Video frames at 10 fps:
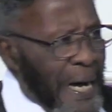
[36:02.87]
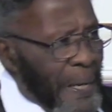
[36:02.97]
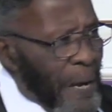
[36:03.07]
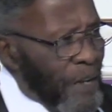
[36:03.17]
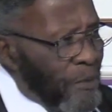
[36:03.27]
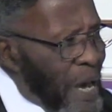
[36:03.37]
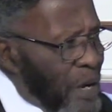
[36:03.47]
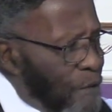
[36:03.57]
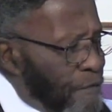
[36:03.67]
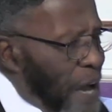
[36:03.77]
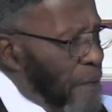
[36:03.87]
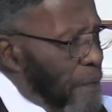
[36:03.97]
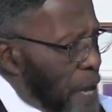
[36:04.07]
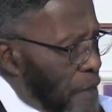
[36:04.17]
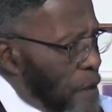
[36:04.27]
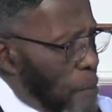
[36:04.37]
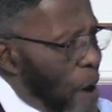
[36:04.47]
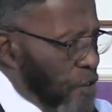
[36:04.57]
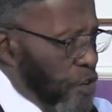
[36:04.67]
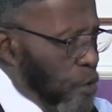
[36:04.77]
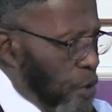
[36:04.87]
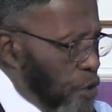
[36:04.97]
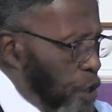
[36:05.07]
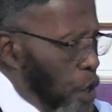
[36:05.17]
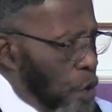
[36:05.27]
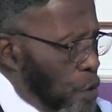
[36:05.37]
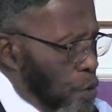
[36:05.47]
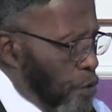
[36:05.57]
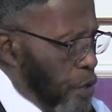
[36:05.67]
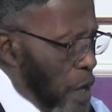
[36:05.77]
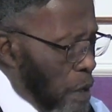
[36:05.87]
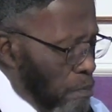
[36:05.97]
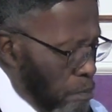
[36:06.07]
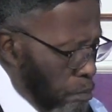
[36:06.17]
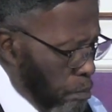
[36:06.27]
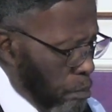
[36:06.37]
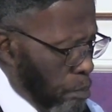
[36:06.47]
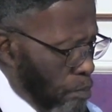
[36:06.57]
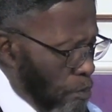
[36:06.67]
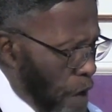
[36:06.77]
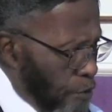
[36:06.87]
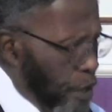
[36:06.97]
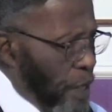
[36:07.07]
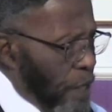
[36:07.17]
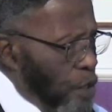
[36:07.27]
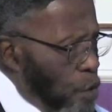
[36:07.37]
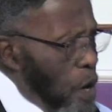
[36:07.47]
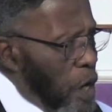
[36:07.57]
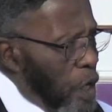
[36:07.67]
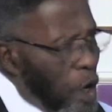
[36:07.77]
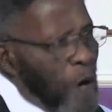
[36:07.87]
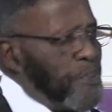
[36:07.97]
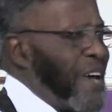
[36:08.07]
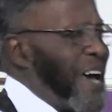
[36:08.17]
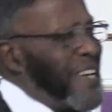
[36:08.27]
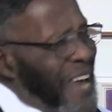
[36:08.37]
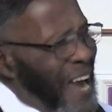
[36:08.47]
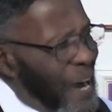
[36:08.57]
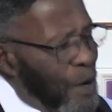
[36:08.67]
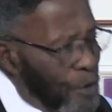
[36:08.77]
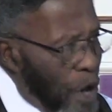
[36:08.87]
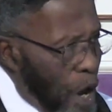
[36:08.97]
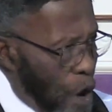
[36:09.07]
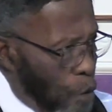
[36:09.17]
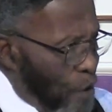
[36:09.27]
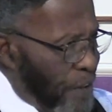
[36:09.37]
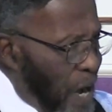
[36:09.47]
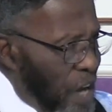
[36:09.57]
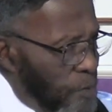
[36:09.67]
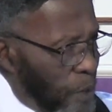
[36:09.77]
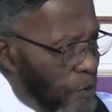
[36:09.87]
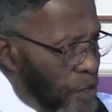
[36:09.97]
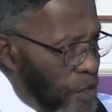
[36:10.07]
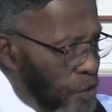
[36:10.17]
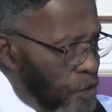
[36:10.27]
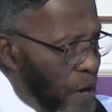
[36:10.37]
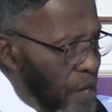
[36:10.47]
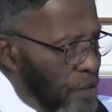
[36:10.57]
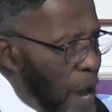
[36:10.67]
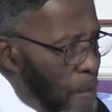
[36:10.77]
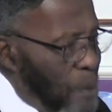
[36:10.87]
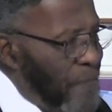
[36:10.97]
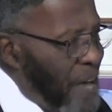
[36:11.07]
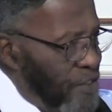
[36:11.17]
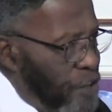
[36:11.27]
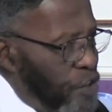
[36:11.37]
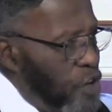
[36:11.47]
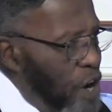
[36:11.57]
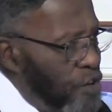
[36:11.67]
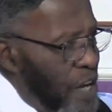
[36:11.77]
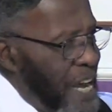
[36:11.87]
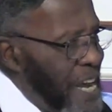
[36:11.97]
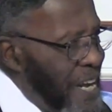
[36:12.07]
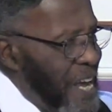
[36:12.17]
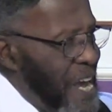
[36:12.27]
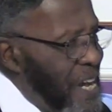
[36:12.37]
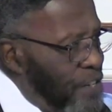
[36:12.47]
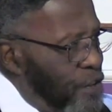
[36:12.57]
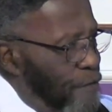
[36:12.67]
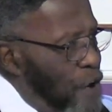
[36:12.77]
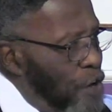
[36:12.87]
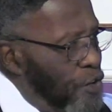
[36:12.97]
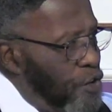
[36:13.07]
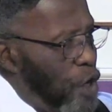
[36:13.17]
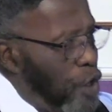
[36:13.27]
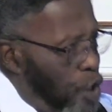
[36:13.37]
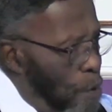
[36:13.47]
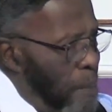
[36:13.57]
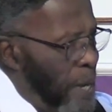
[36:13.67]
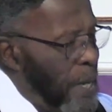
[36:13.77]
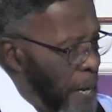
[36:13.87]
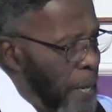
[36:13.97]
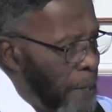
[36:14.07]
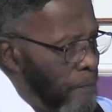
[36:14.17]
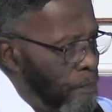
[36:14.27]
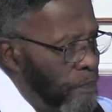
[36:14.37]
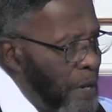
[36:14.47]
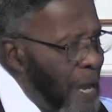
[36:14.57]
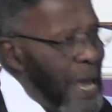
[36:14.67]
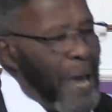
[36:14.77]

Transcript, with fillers: Uh, as a matter of fact, the apostle was accused of turning the world upside down with the gospel of Jesus Christ. But that's the church in its first dominion.